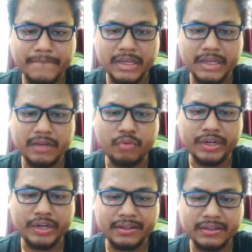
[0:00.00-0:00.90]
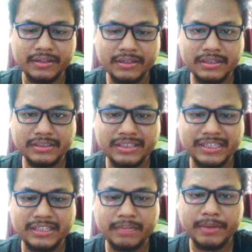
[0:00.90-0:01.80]
What it does,
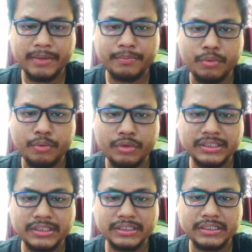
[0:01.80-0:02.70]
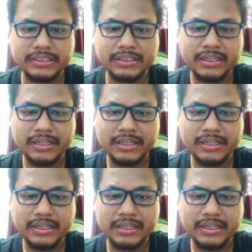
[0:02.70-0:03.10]
these are my bonuses,